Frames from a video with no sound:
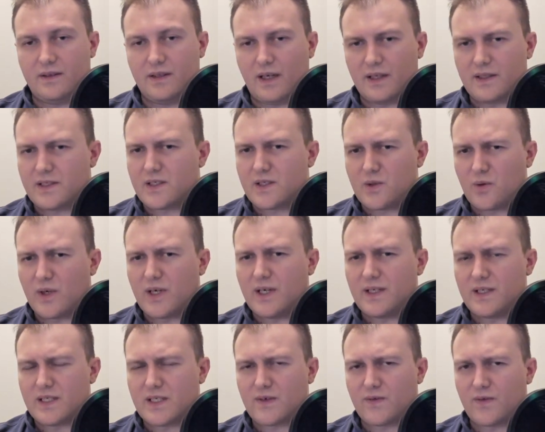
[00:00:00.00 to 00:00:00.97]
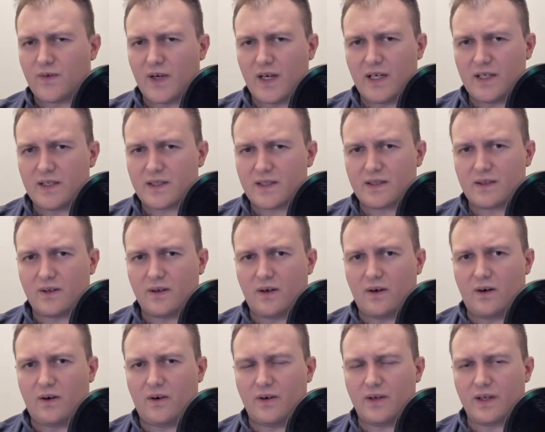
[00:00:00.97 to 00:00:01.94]
storing this phrase
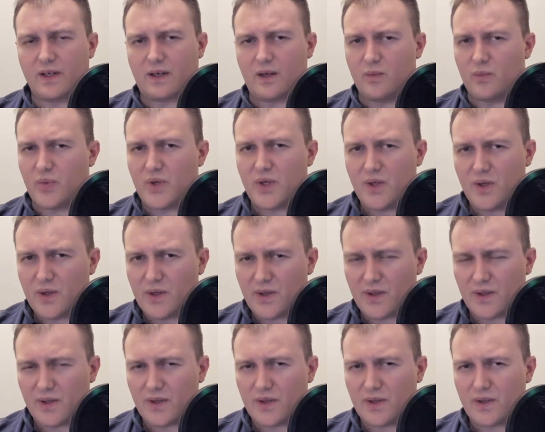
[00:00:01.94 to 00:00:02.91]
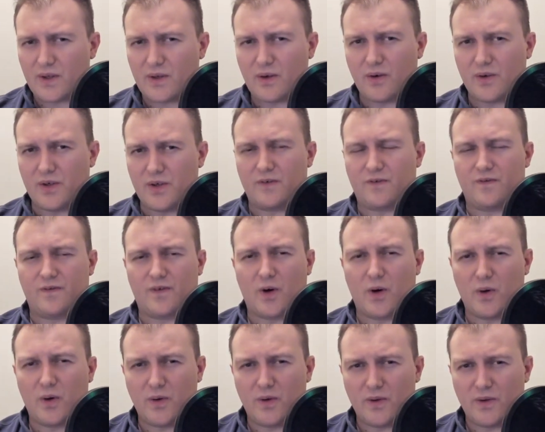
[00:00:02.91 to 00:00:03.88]
on a computer, on your
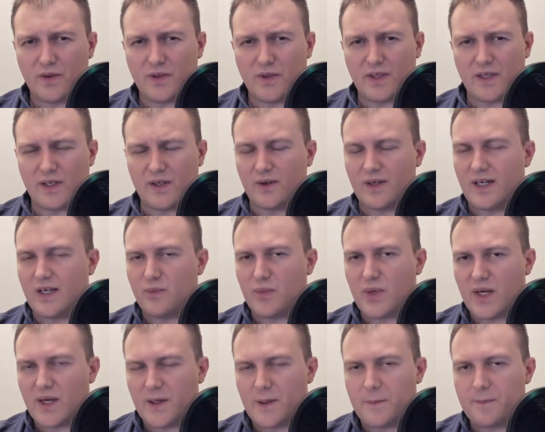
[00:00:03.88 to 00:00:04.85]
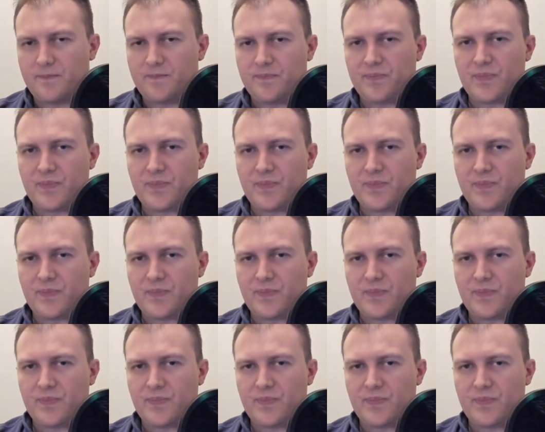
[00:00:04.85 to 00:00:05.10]
phone, in your email.